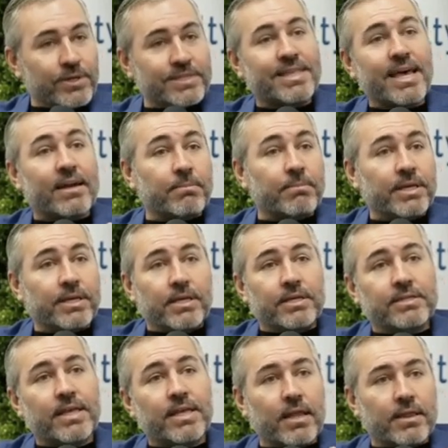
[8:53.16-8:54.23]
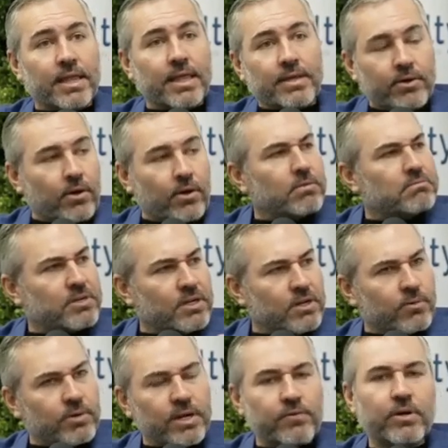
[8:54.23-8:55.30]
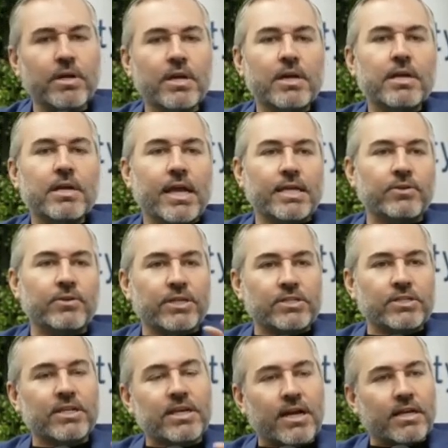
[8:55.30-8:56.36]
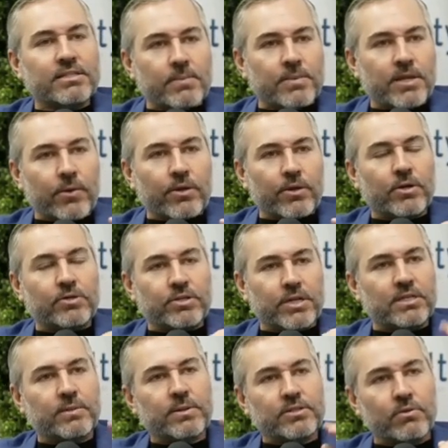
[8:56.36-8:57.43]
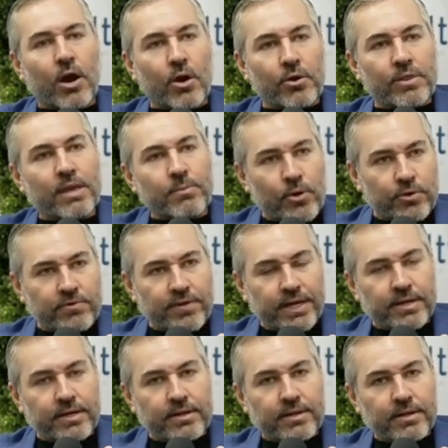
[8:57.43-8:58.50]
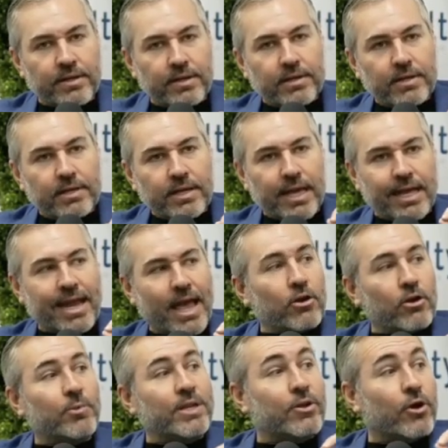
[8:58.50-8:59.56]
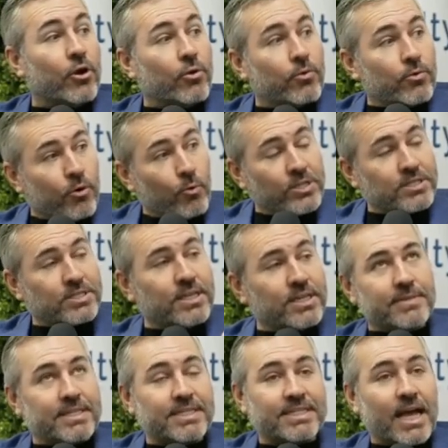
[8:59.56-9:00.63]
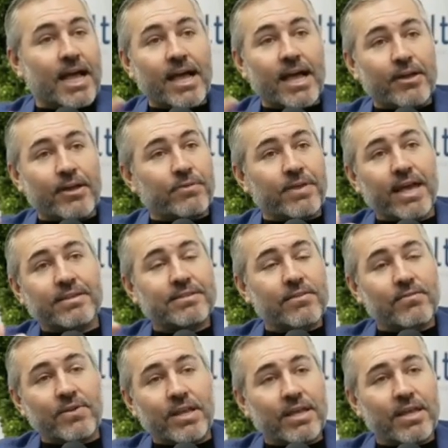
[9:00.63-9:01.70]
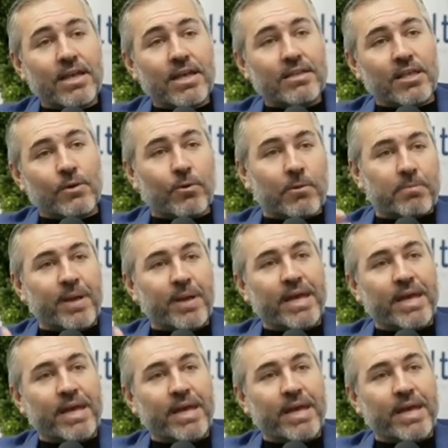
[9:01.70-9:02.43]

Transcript: So is that a Mickey? Is that a lead at all? Whatever. And so again, just a concept that I really want you guys to think about. Are they motivated? And how do we know? Or what's the sign or the activity that we're